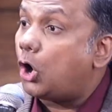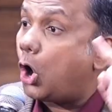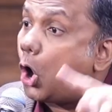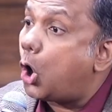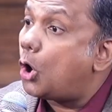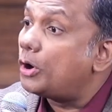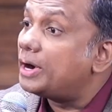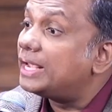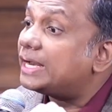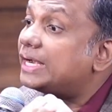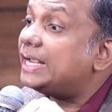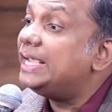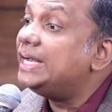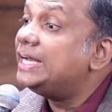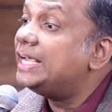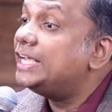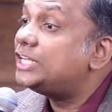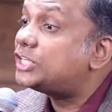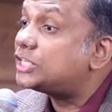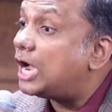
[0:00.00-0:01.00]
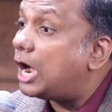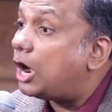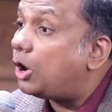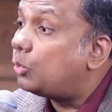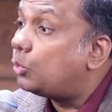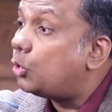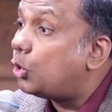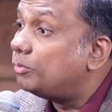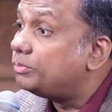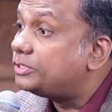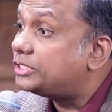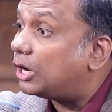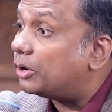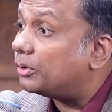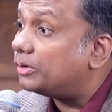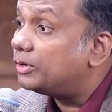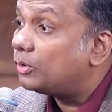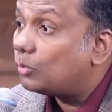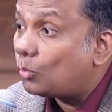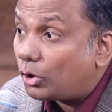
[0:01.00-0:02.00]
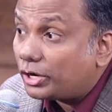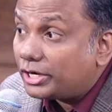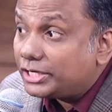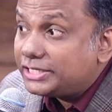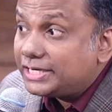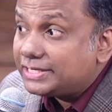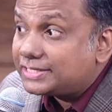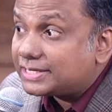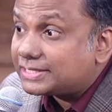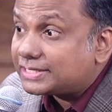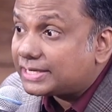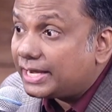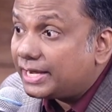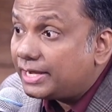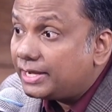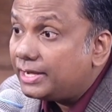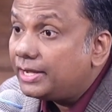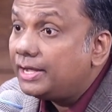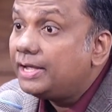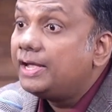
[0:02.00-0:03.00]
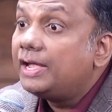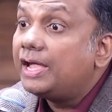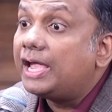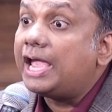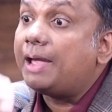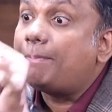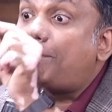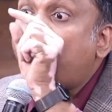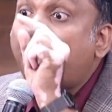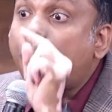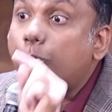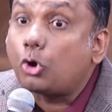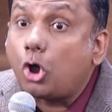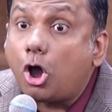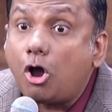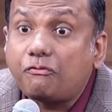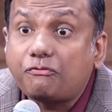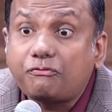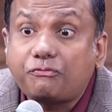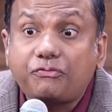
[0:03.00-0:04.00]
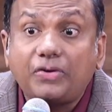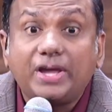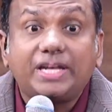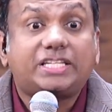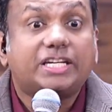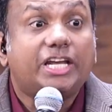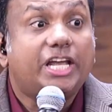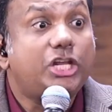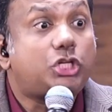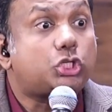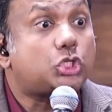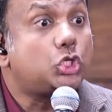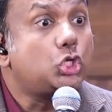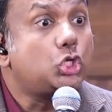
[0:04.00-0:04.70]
honor in his hometown. What did Jesus say? A prophet is